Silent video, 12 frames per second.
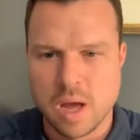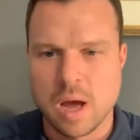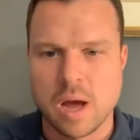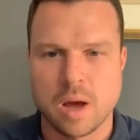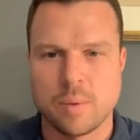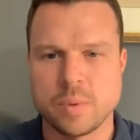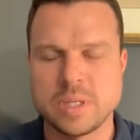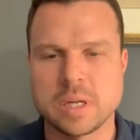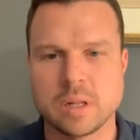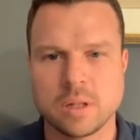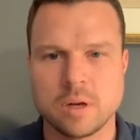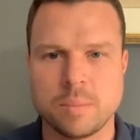Uh, we did a
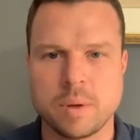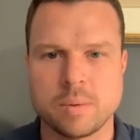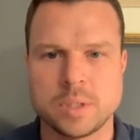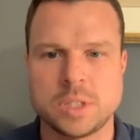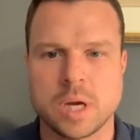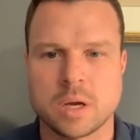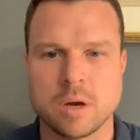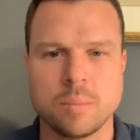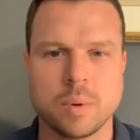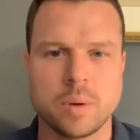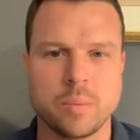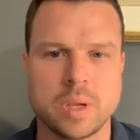little bit with Jekko,
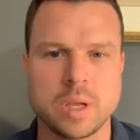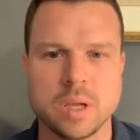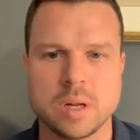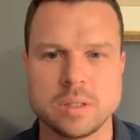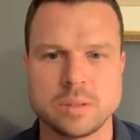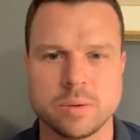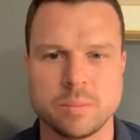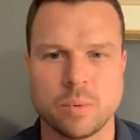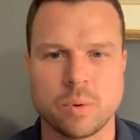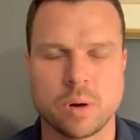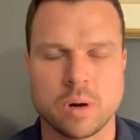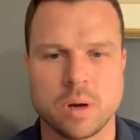but we can get into it
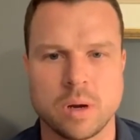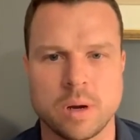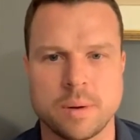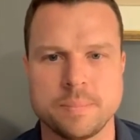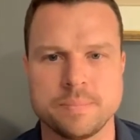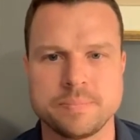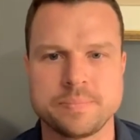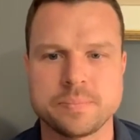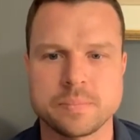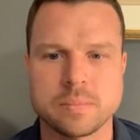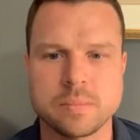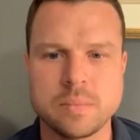more. Um,
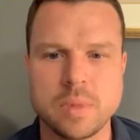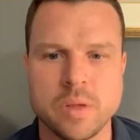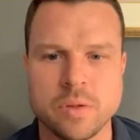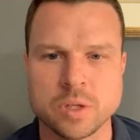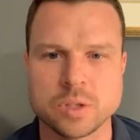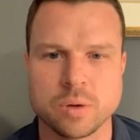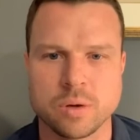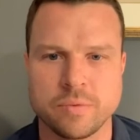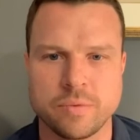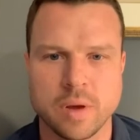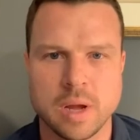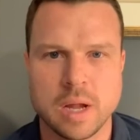there's sort
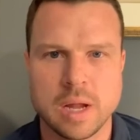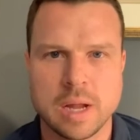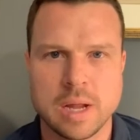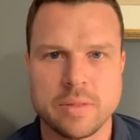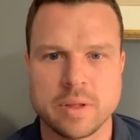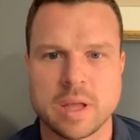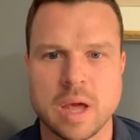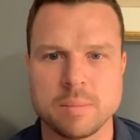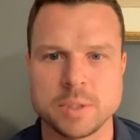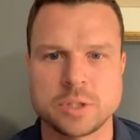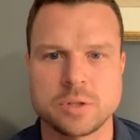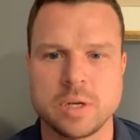of the
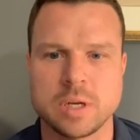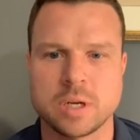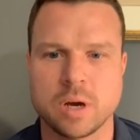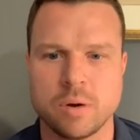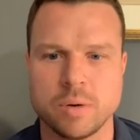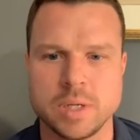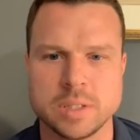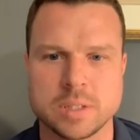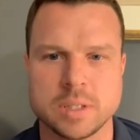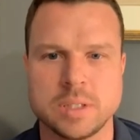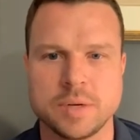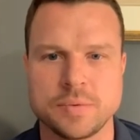chemistry and coatings and the
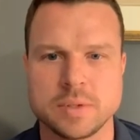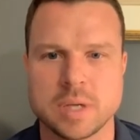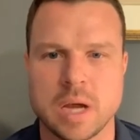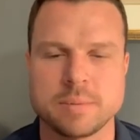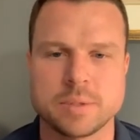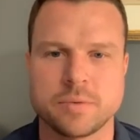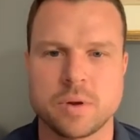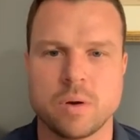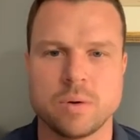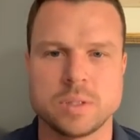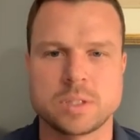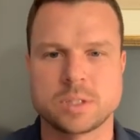different types of
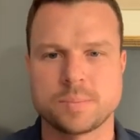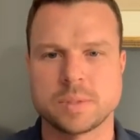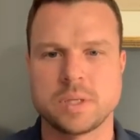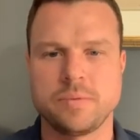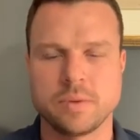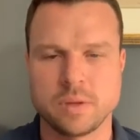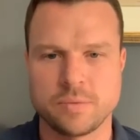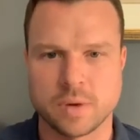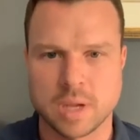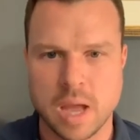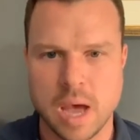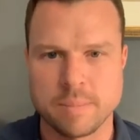coatings specifically for
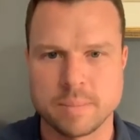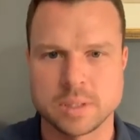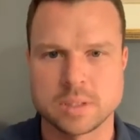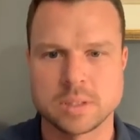cabinets.